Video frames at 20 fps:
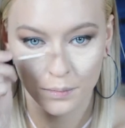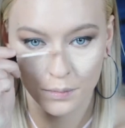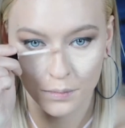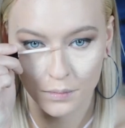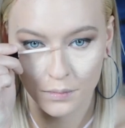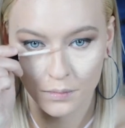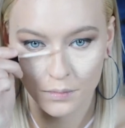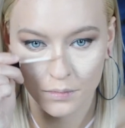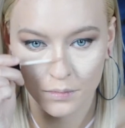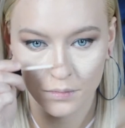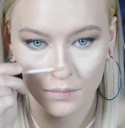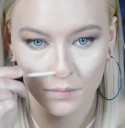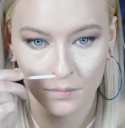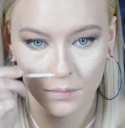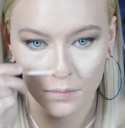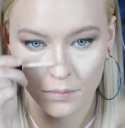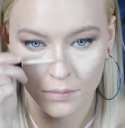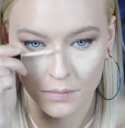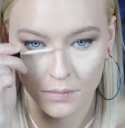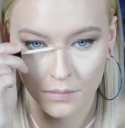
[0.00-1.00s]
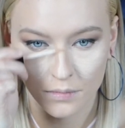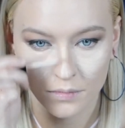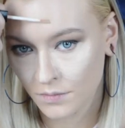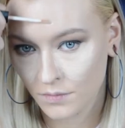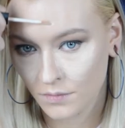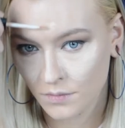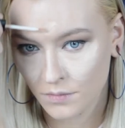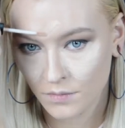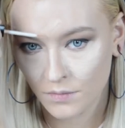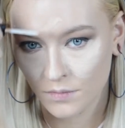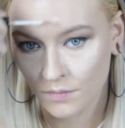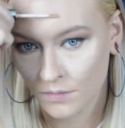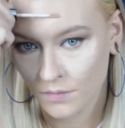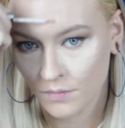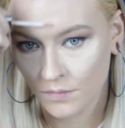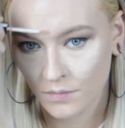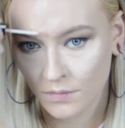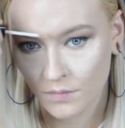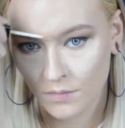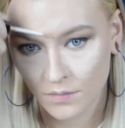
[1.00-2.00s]
I'm just going to hit my forehead and
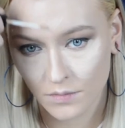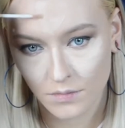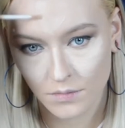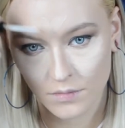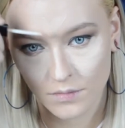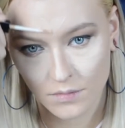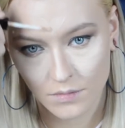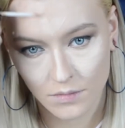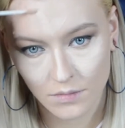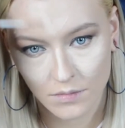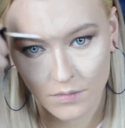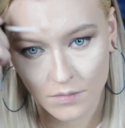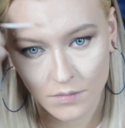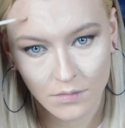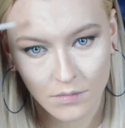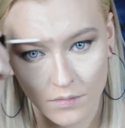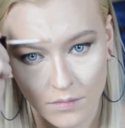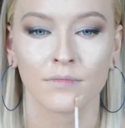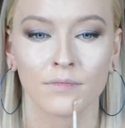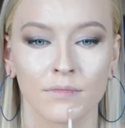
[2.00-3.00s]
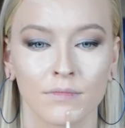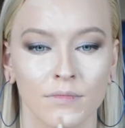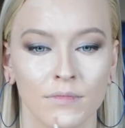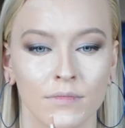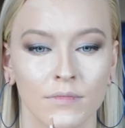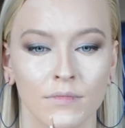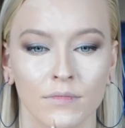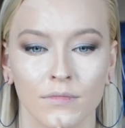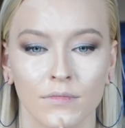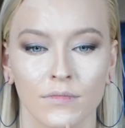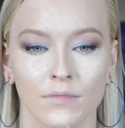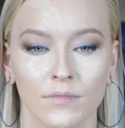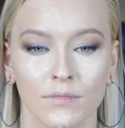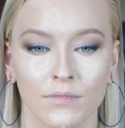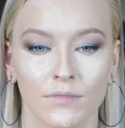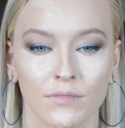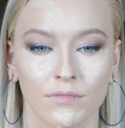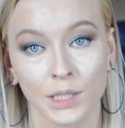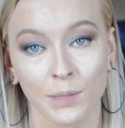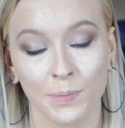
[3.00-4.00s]
any problem areas that I may have.
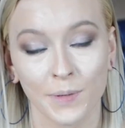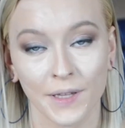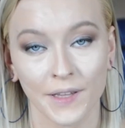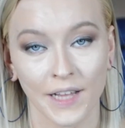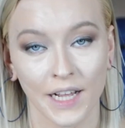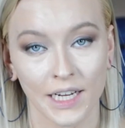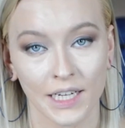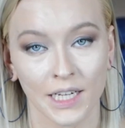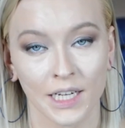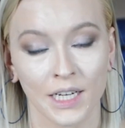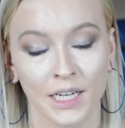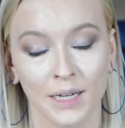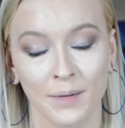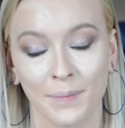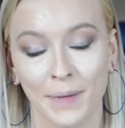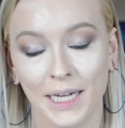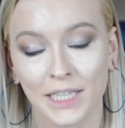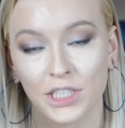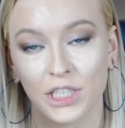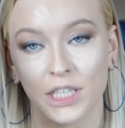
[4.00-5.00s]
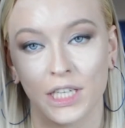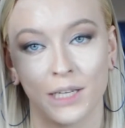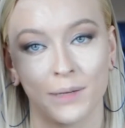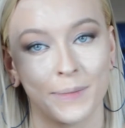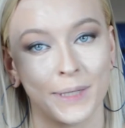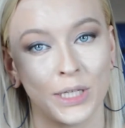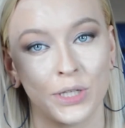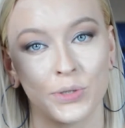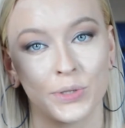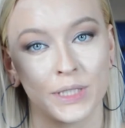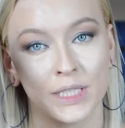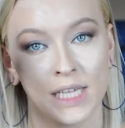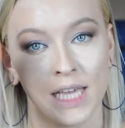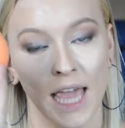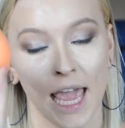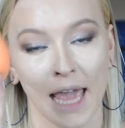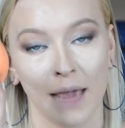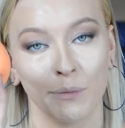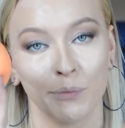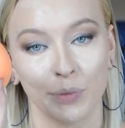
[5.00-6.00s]
To blend that in, I'm actually going to be using
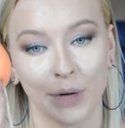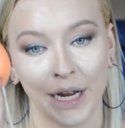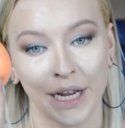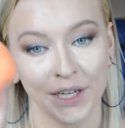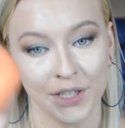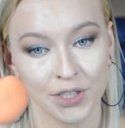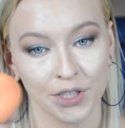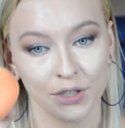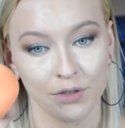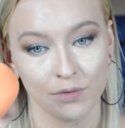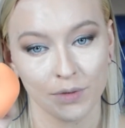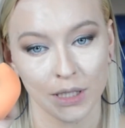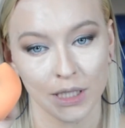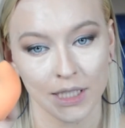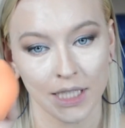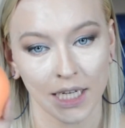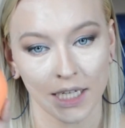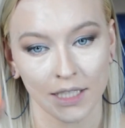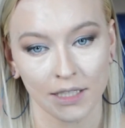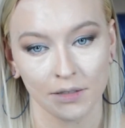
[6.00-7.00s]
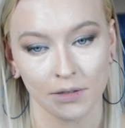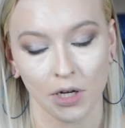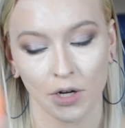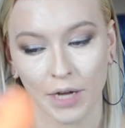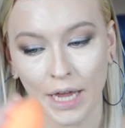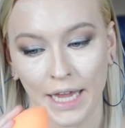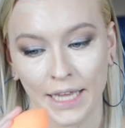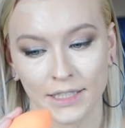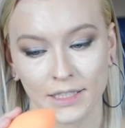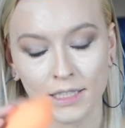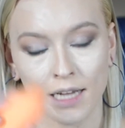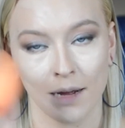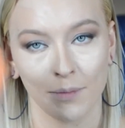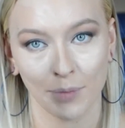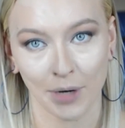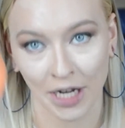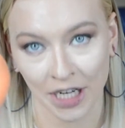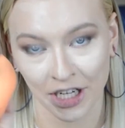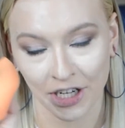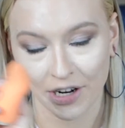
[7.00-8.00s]
a brand new Real Tech. Okay, it's not
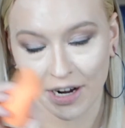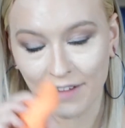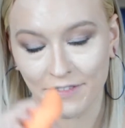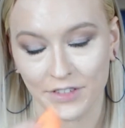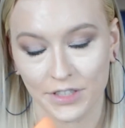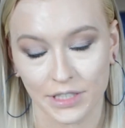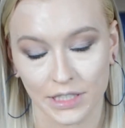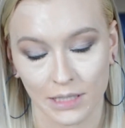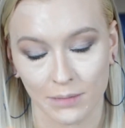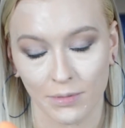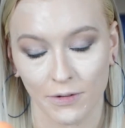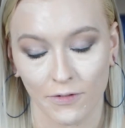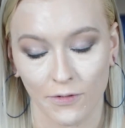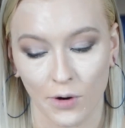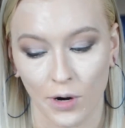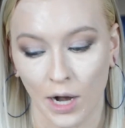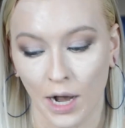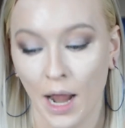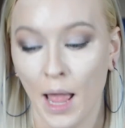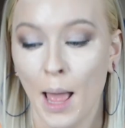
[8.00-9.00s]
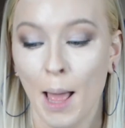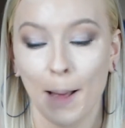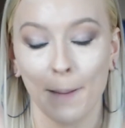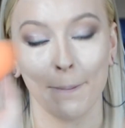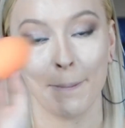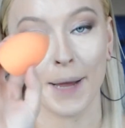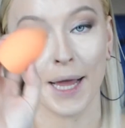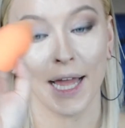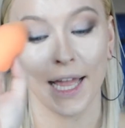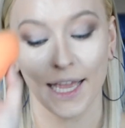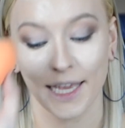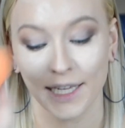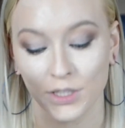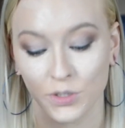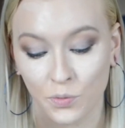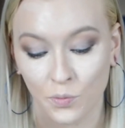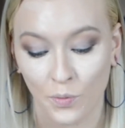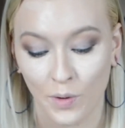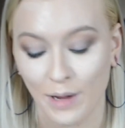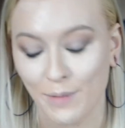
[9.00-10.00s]
brand new, I've used it before, but
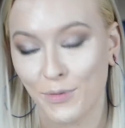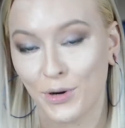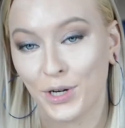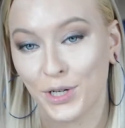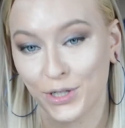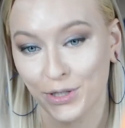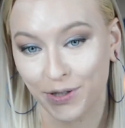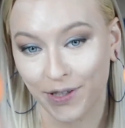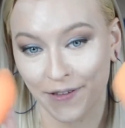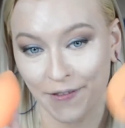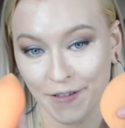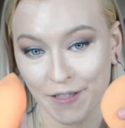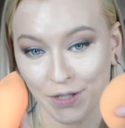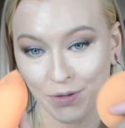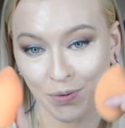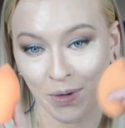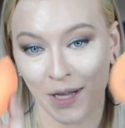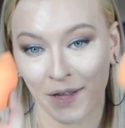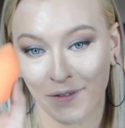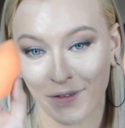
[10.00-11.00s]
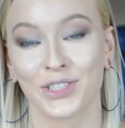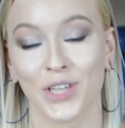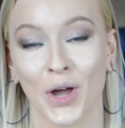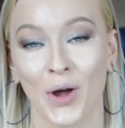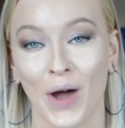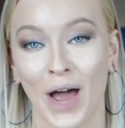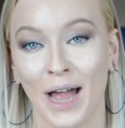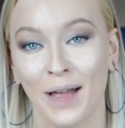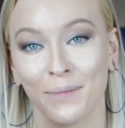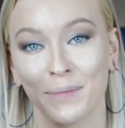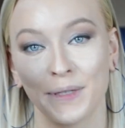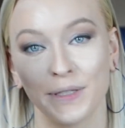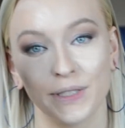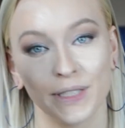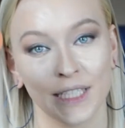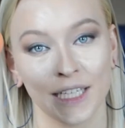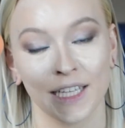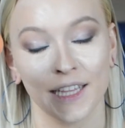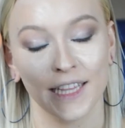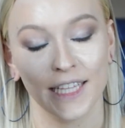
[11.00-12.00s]
it's way more new than this one. So I'm
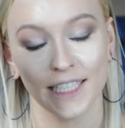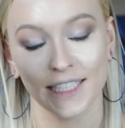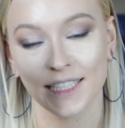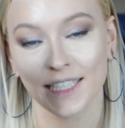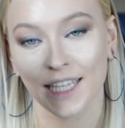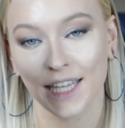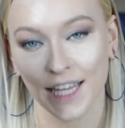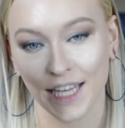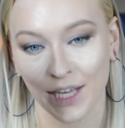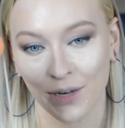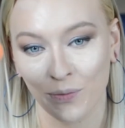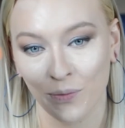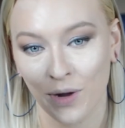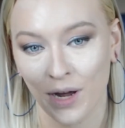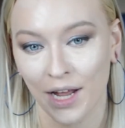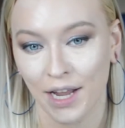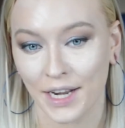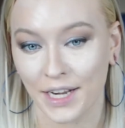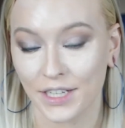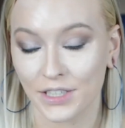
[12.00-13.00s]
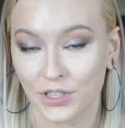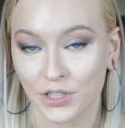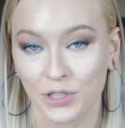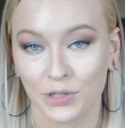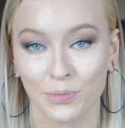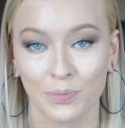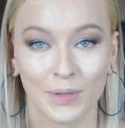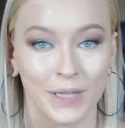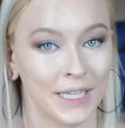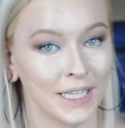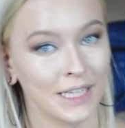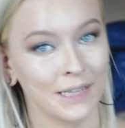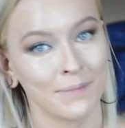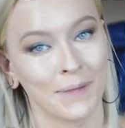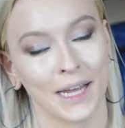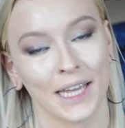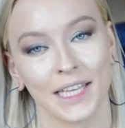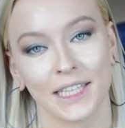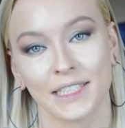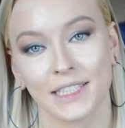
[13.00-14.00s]
using this clean one to blend in
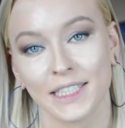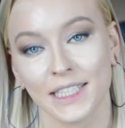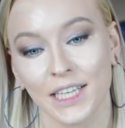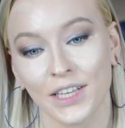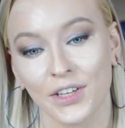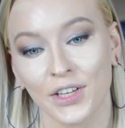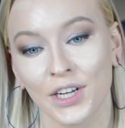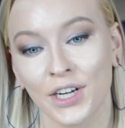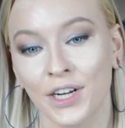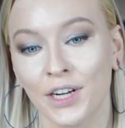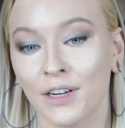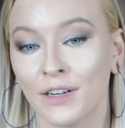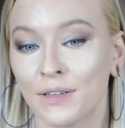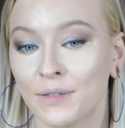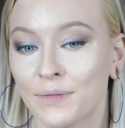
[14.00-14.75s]
my concealer.